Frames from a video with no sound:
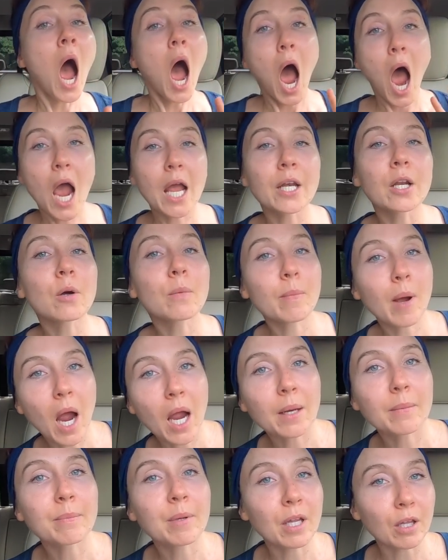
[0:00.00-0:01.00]
I don't
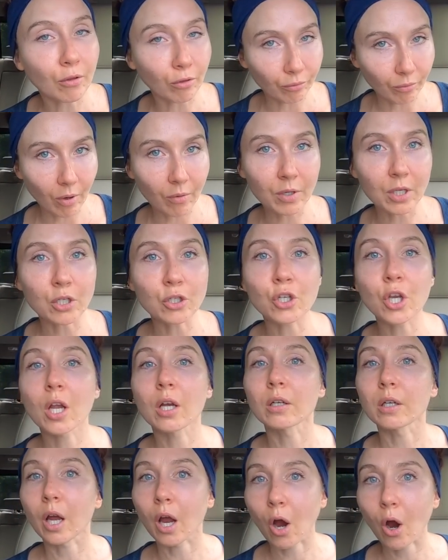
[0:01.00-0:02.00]
mind being thrown in
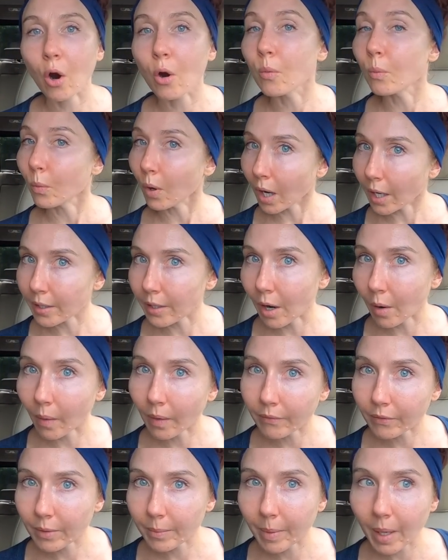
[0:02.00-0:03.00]
jail at home where I know
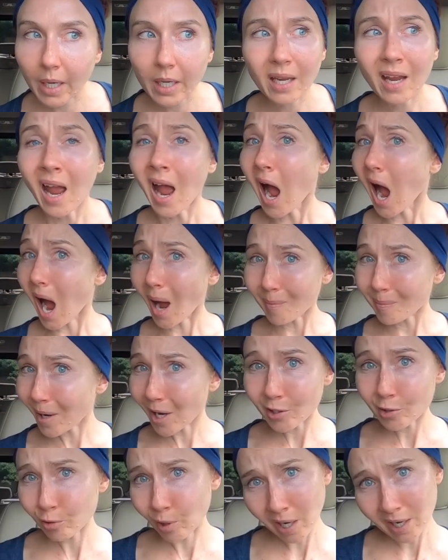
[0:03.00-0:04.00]
everybody. I'm
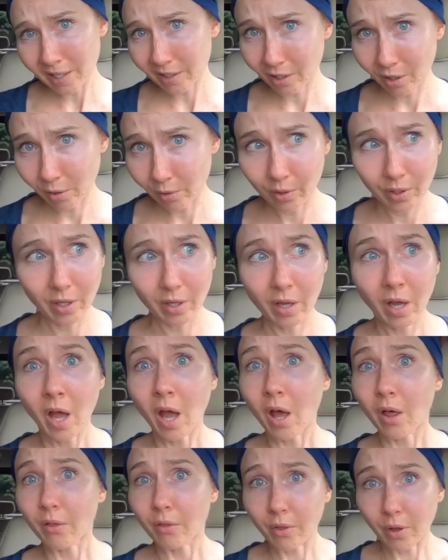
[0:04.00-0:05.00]
not trying to go to
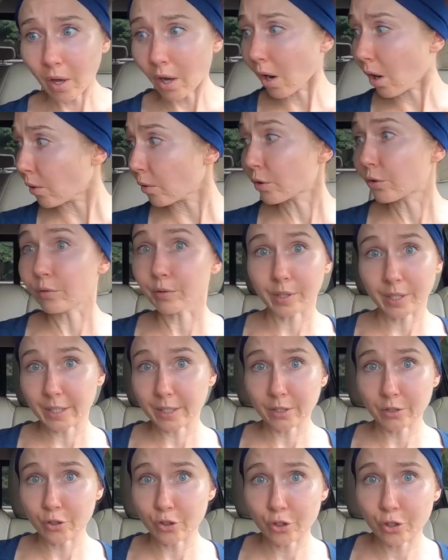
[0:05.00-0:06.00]
the Oak
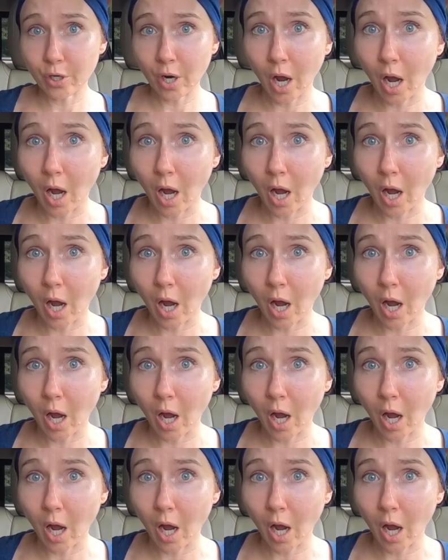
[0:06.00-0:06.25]
Ridge